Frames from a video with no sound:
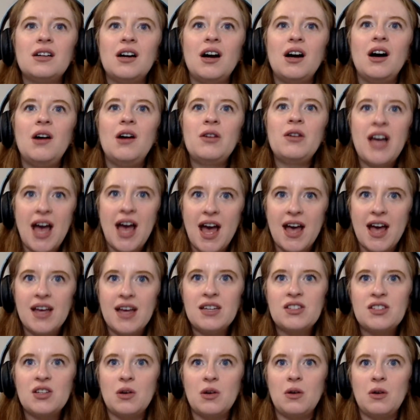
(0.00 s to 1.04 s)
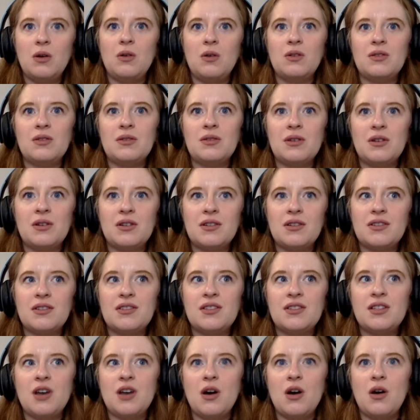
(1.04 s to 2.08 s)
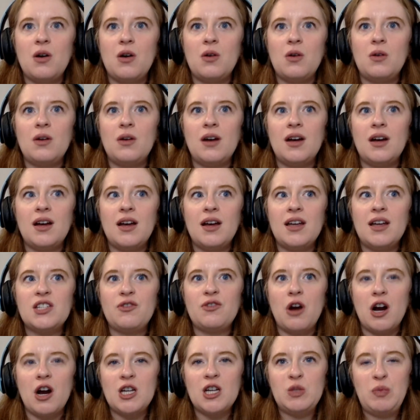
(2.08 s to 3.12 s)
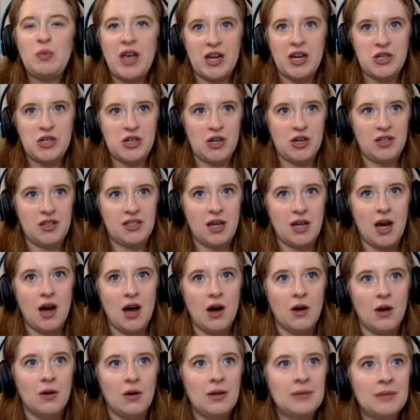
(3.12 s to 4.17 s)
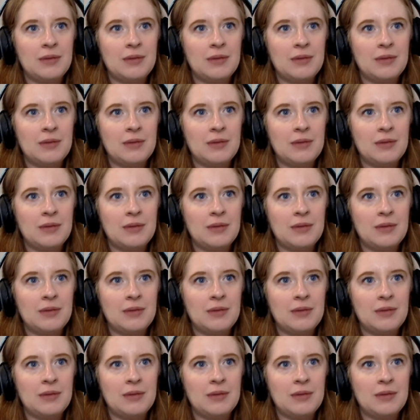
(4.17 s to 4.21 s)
Okay. So as far as pictures go,